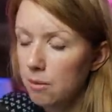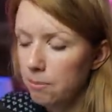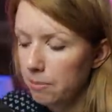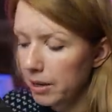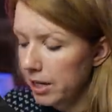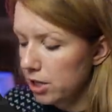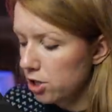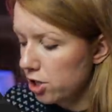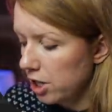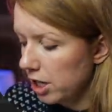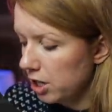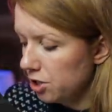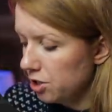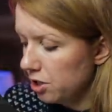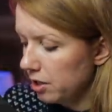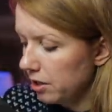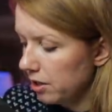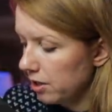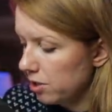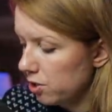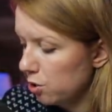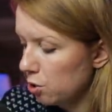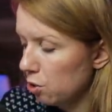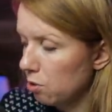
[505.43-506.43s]
by changing
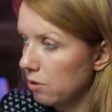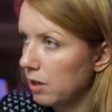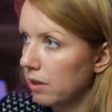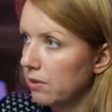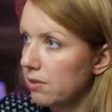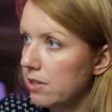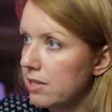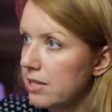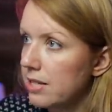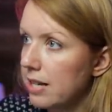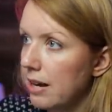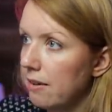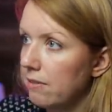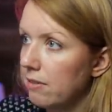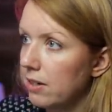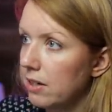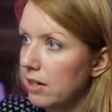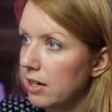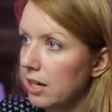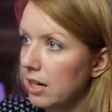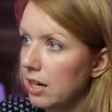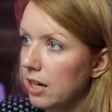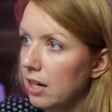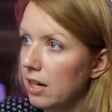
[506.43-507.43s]
this to around
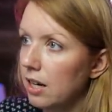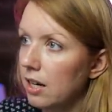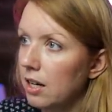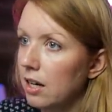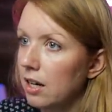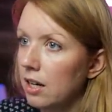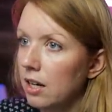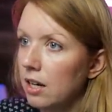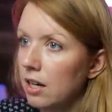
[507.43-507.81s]
seventy.